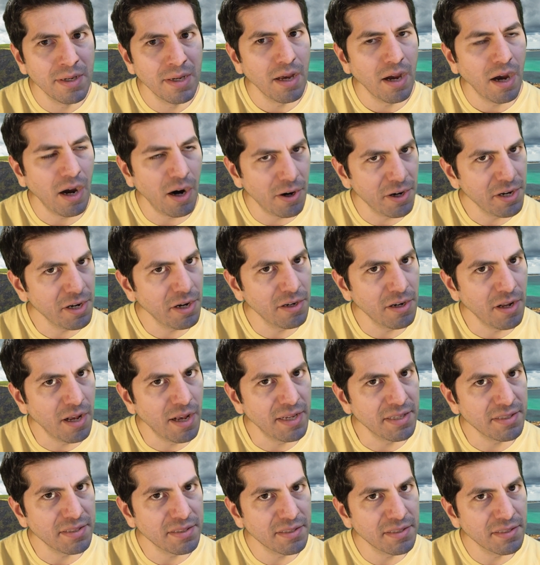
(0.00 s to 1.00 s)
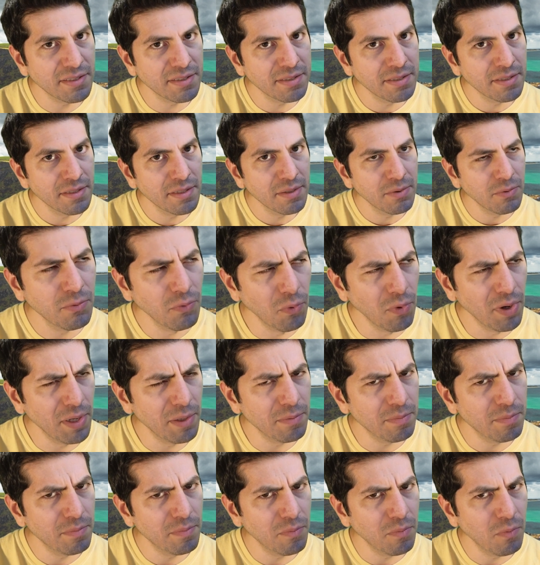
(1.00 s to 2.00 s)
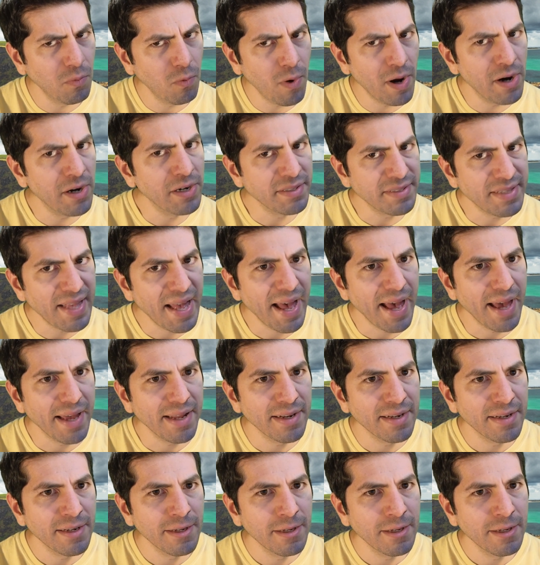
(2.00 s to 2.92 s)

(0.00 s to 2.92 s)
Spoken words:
Arianne asks, well, where is that?